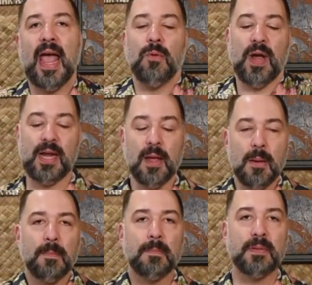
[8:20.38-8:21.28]
Anyway,
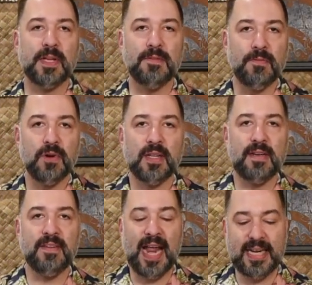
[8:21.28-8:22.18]
please feel free to
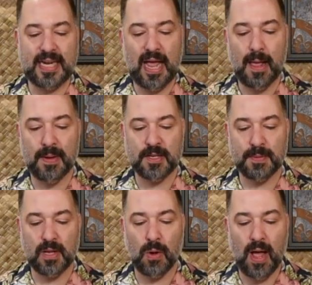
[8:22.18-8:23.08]
leave any comments
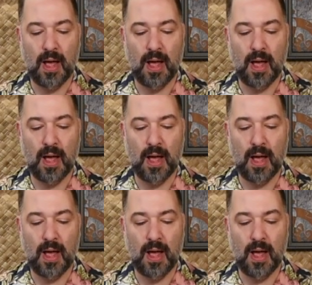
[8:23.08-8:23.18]
below.